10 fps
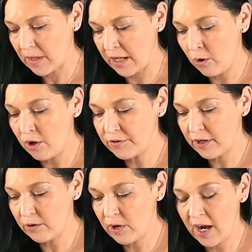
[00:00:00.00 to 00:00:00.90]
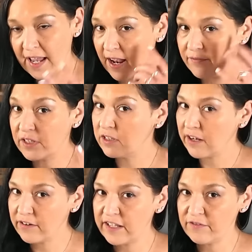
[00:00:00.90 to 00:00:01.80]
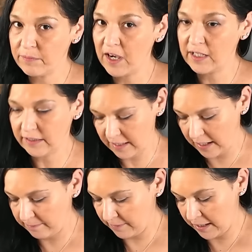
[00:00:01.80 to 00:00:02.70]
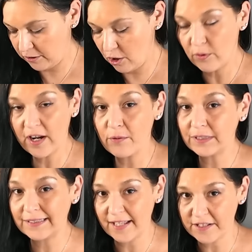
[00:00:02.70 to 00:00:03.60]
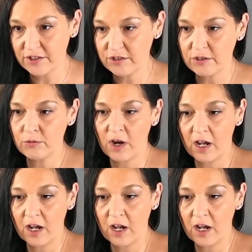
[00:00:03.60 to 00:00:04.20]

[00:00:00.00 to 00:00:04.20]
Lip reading: And although I have the clarity of mind, like I know what I would like to do,